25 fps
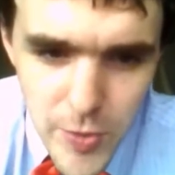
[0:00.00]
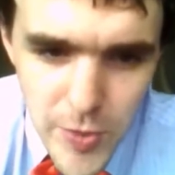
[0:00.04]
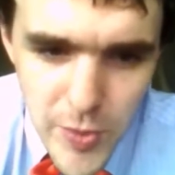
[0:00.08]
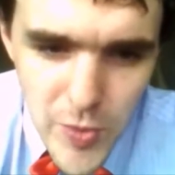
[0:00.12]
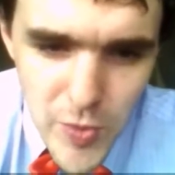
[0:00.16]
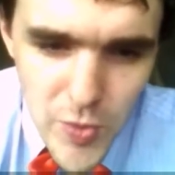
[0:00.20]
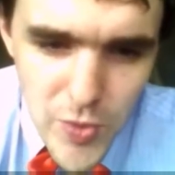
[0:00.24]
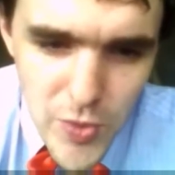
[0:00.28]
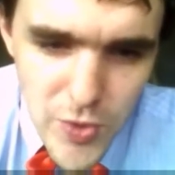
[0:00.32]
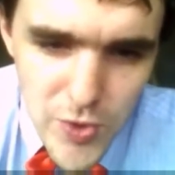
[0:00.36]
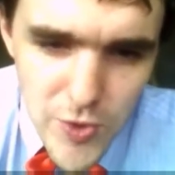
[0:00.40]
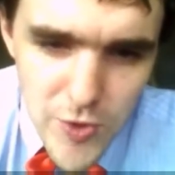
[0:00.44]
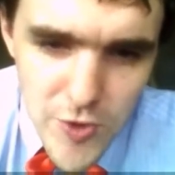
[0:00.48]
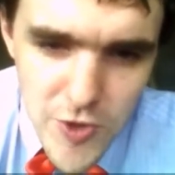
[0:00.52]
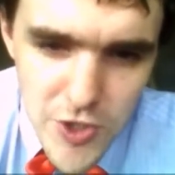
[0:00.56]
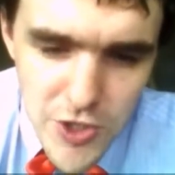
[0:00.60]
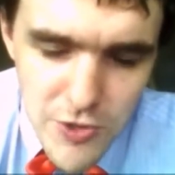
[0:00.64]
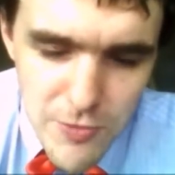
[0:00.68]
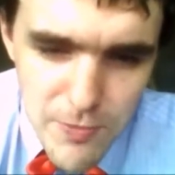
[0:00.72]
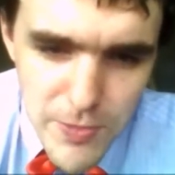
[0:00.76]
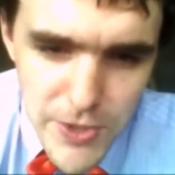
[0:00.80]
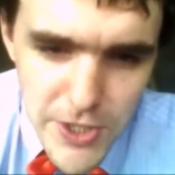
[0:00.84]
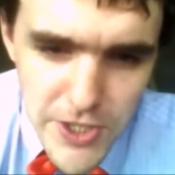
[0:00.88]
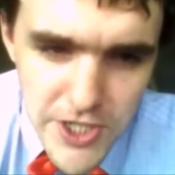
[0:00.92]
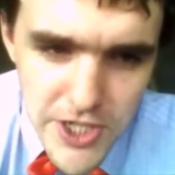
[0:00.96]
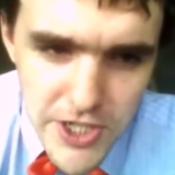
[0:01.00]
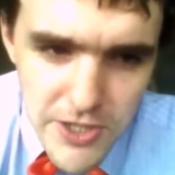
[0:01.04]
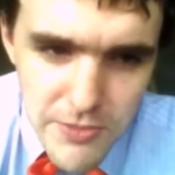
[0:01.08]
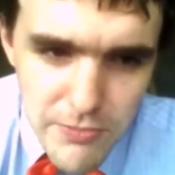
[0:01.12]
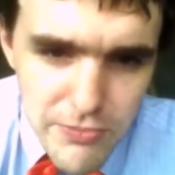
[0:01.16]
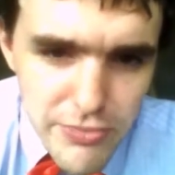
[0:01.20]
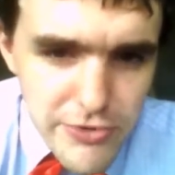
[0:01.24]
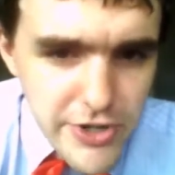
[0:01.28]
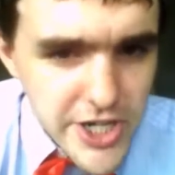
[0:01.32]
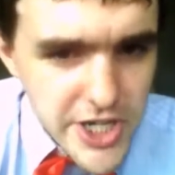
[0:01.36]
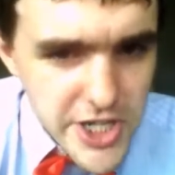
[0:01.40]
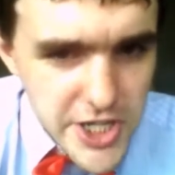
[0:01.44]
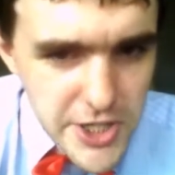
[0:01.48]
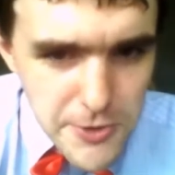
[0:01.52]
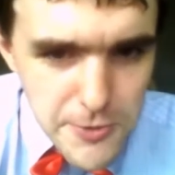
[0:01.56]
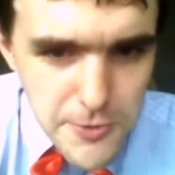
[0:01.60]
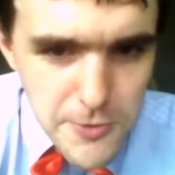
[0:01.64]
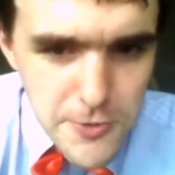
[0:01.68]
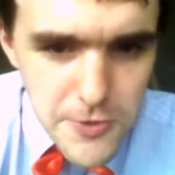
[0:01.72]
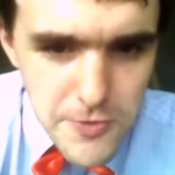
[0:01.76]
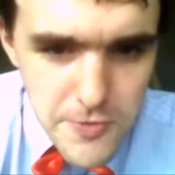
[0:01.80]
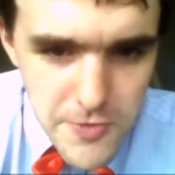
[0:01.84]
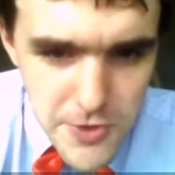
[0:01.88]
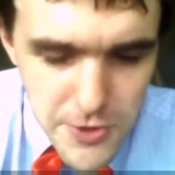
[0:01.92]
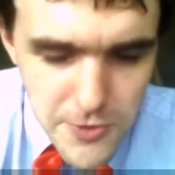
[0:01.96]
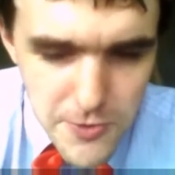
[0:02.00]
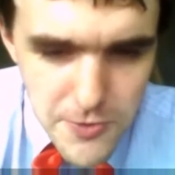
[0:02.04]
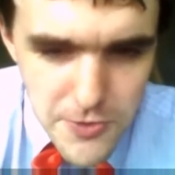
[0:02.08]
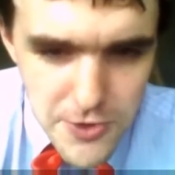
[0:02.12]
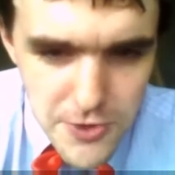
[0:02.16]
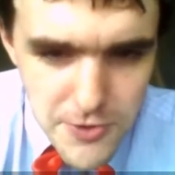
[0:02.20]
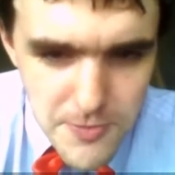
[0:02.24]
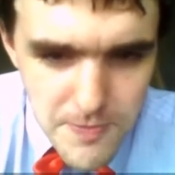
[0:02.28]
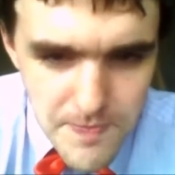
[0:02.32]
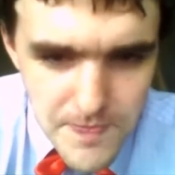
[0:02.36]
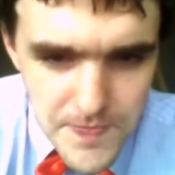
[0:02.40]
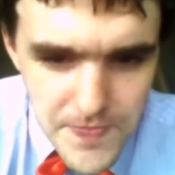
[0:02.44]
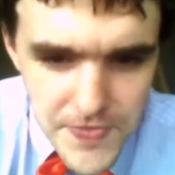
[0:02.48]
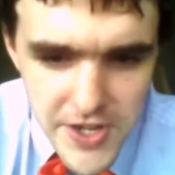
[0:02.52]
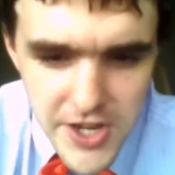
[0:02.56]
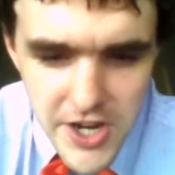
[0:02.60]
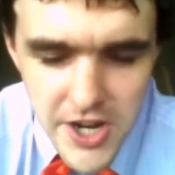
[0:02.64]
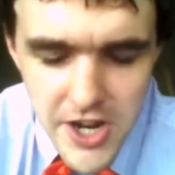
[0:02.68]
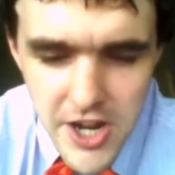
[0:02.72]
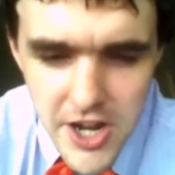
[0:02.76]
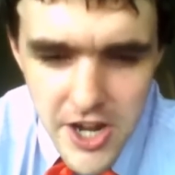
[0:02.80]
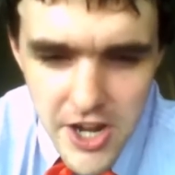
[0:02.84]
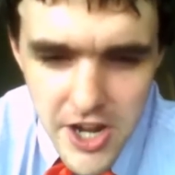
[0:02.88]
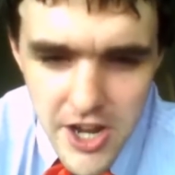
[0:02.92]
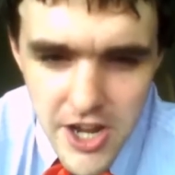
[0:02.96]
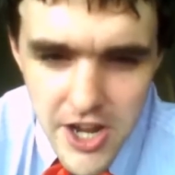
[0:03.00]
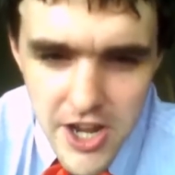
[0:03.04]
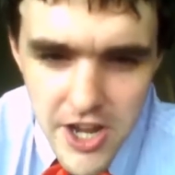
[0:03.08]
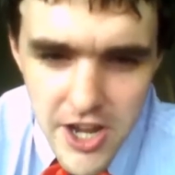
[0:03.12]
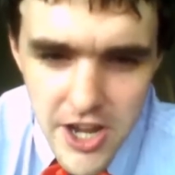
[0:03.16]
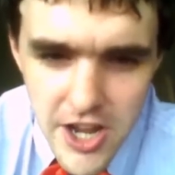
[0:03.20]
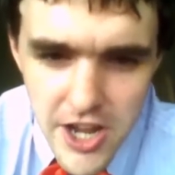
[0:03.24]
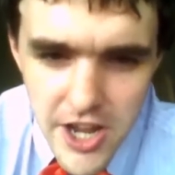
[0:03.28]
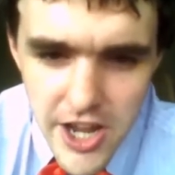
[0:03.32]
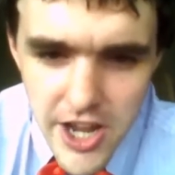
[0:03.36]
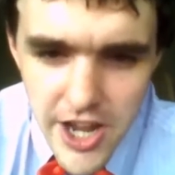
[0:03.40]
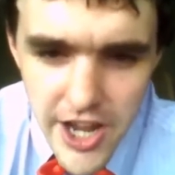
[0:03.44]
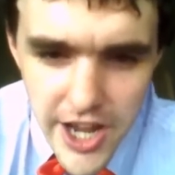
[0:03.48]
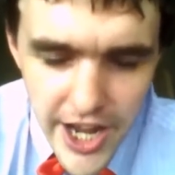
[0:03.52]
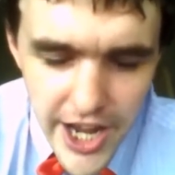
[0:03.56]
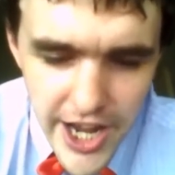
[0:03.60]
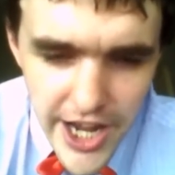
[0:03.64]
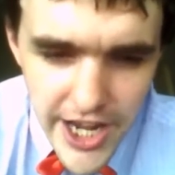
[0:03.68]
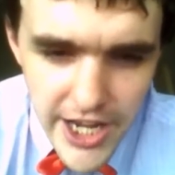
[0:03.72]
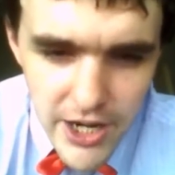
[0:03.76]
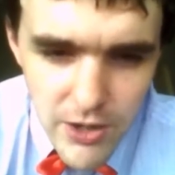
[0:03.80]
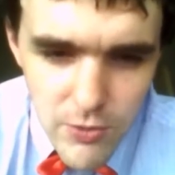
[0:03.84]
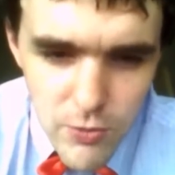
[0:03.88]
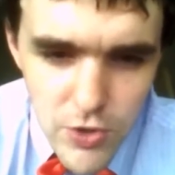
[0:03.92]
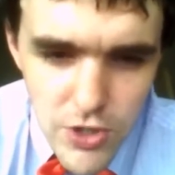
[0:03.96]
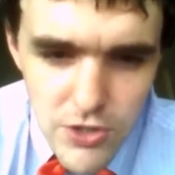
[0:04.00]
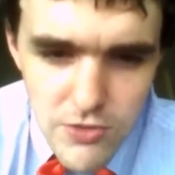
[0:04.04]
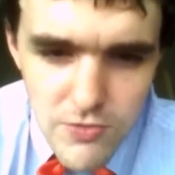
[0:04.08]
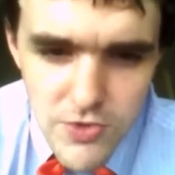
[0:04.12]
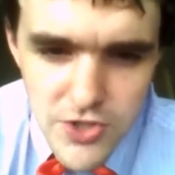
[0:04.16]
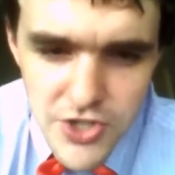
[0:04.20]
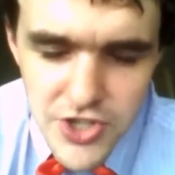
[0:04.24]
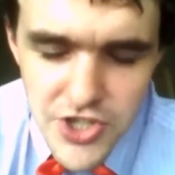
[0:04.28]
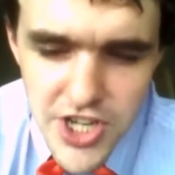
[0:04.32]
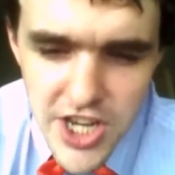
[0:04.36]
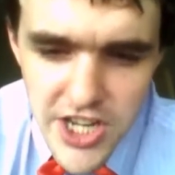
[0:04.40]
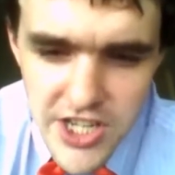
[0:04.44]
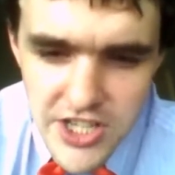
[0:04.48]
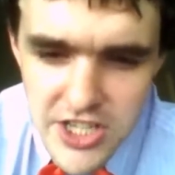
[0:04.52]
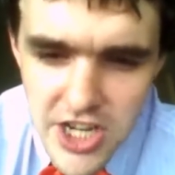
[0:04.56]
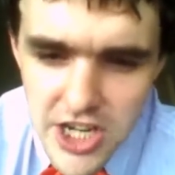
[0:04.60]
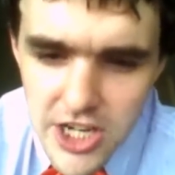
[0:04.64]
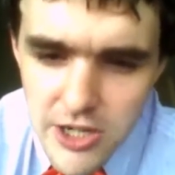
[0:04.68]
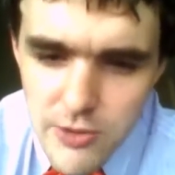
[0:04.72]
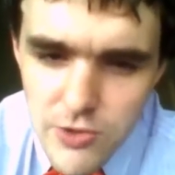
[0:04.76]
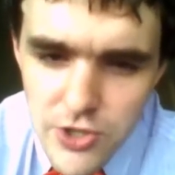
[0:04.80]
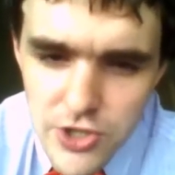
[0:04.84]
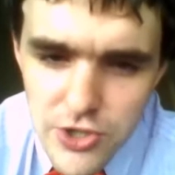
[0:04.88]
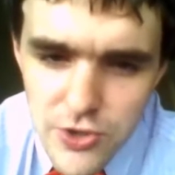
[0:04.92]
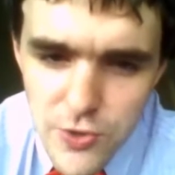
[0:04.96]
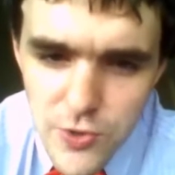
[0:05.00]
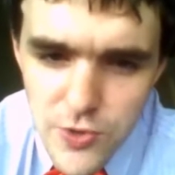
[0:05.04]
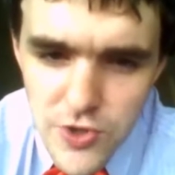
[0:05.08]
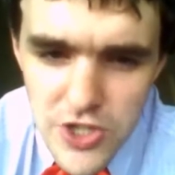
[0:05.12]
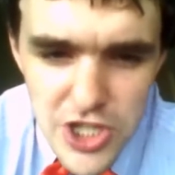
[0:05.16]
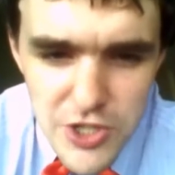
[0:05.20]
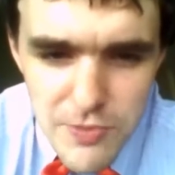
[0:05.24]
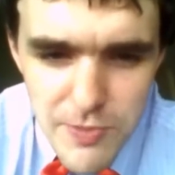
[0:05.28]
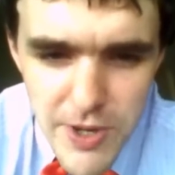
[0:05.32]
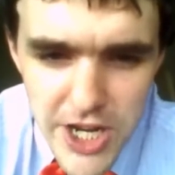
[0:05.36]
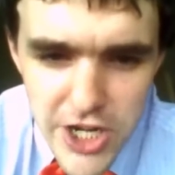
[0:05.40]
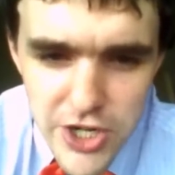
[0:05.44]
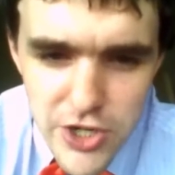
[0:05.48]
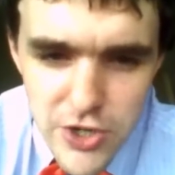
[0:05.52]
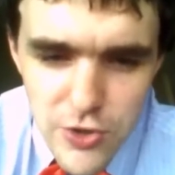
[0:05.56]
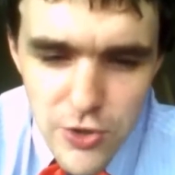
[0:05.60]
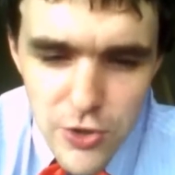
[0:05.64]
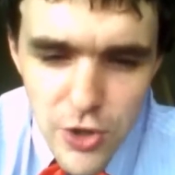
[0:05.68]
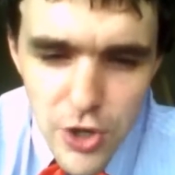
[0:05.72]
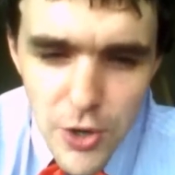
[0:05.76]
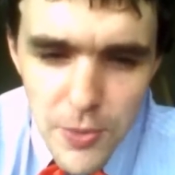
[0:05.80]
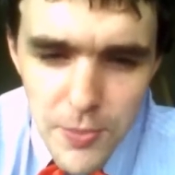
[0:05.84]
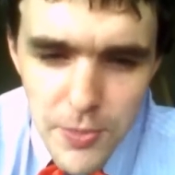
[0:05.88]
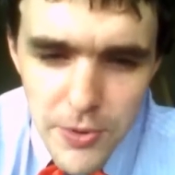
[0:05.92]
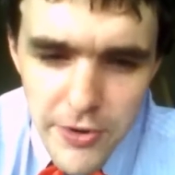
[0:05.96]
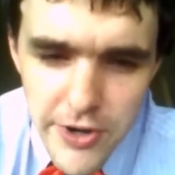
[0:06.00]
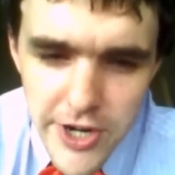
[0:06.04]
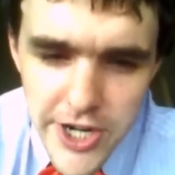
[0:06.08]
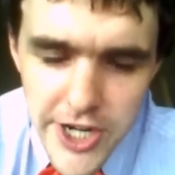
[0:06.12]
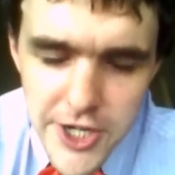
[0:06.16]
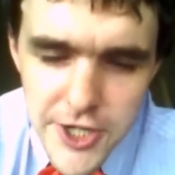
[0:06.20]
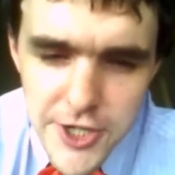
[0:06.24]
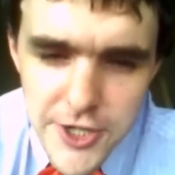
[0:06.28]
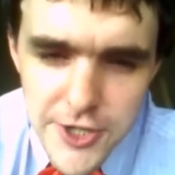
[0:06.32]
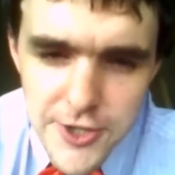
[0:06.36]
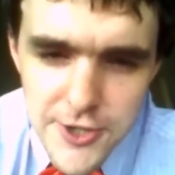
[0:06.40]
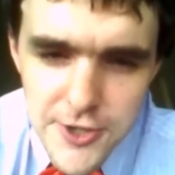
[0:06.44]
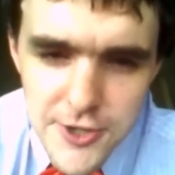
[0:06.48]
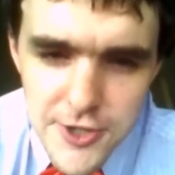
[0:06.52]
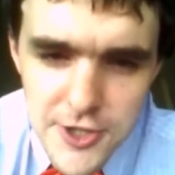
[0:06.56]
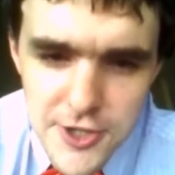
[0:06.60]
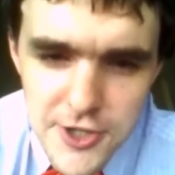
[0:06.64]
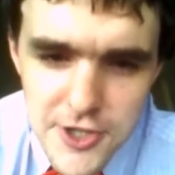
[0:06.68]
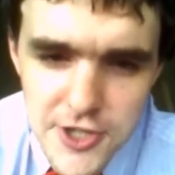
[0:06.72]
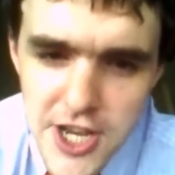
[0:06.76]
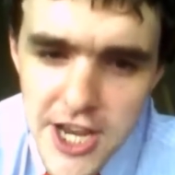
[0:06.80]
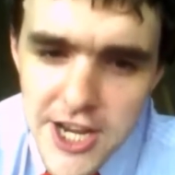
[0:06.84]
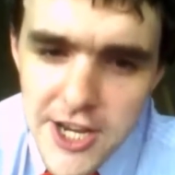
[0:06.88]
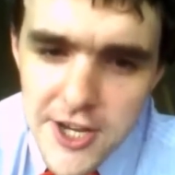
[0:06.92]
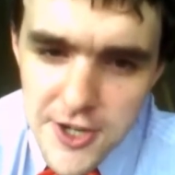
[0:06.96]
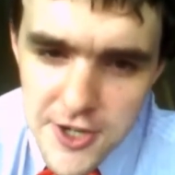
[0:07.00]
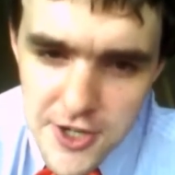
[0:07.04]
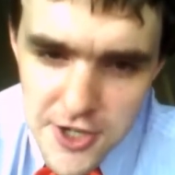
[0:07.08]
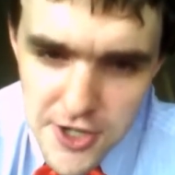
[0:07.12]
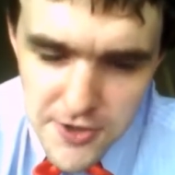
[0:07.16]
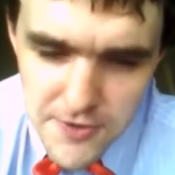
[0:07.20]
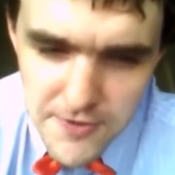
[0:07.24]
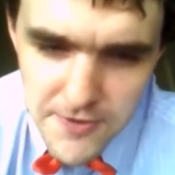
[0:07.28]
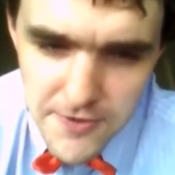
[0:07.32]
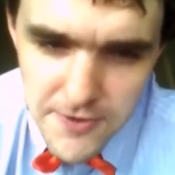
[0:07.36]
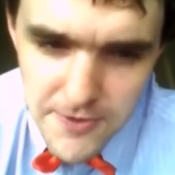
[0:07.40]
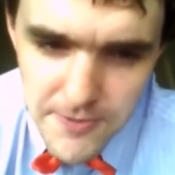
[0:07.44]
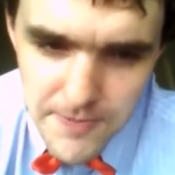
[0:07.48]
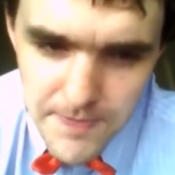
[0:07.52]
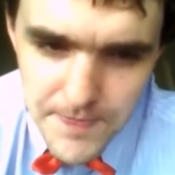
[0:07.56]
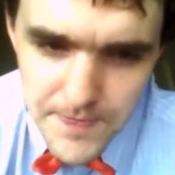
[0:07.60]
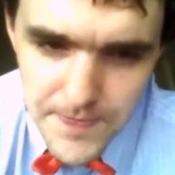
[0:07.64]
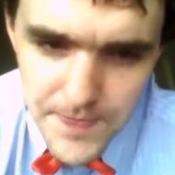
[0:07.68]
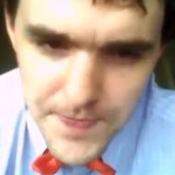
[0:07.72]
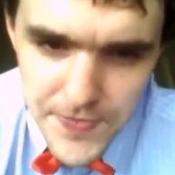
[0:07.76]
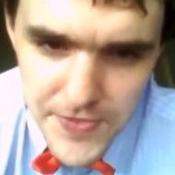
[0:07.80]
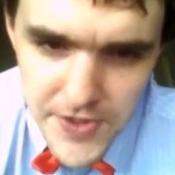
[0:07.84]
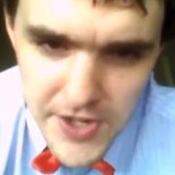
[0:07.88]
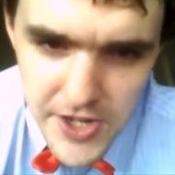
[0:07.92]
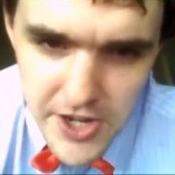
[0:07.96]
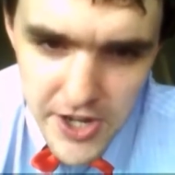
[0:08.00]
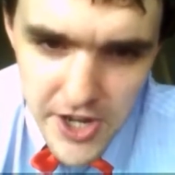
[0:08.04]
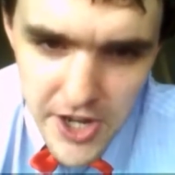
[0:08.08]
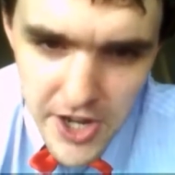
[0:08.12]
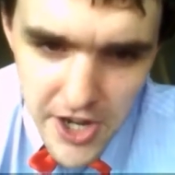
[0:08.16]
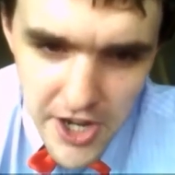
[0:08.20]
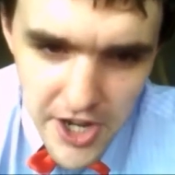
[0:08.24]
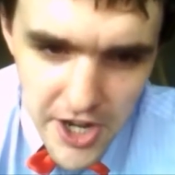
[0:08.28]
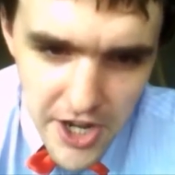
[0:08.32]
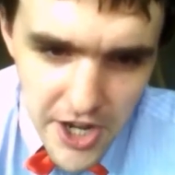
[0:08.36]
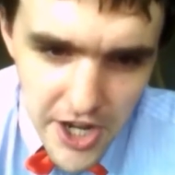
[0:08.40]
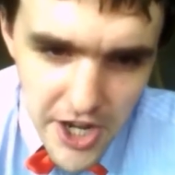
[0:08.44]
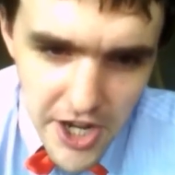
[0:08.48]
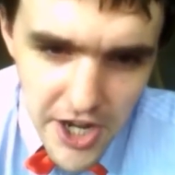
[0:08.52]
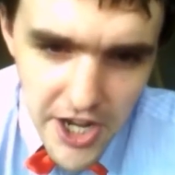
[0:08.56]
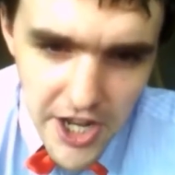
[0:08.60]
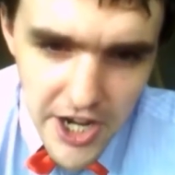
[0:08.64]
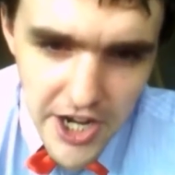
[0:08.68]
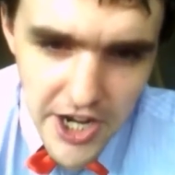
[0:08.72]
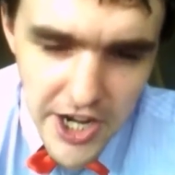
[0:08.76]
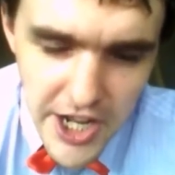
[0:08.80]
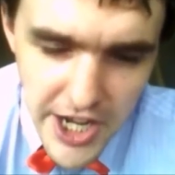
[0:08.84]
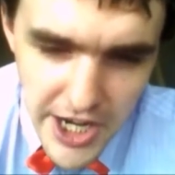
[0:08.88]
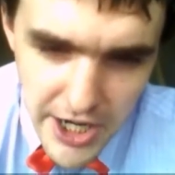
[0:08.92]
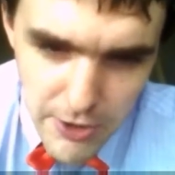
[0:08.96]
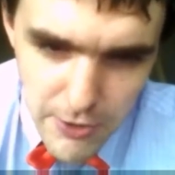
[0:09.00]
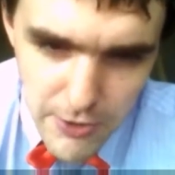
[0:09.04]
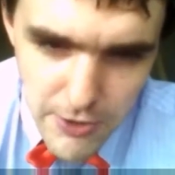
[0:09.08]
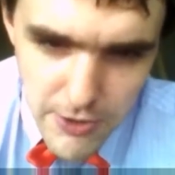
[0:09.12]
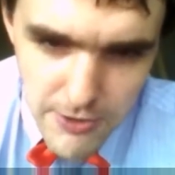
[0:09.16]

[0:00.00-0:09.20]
wars by breaking all the rules. What was set up was called the Special Operations Executive. Now,